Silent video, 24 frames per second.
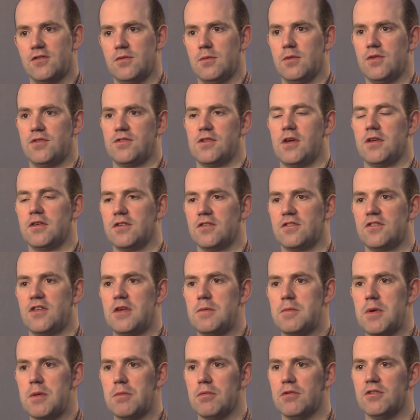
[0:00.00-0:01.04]
So we're starting to
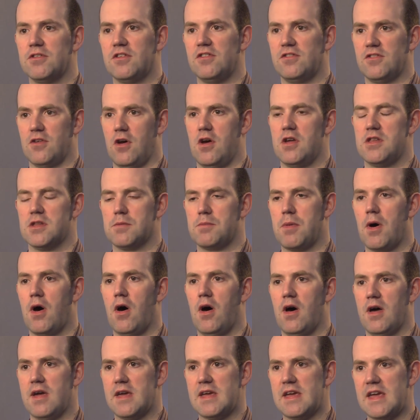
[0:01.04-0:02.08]
see people design the
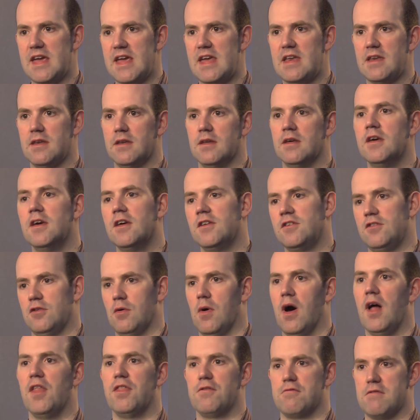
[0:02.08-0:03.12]
Pi in
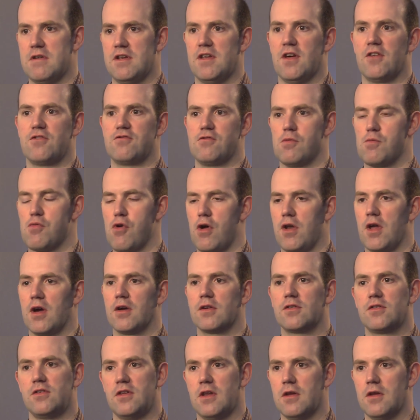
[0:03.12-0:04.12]
to other industrial products,